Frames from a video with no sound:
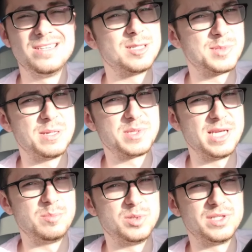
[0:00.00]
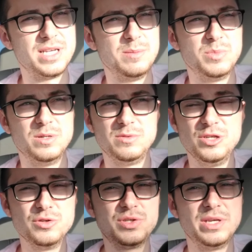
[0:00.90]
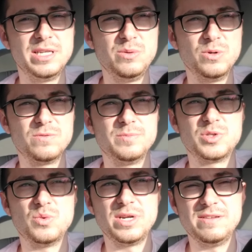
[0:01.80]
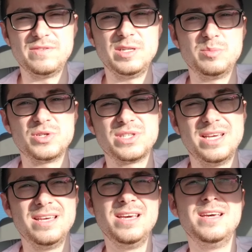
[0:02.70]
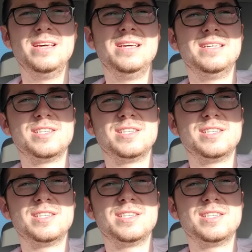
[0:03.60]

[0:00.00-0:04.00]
sometimes 10%, but usually anywhere from 20 to 50%.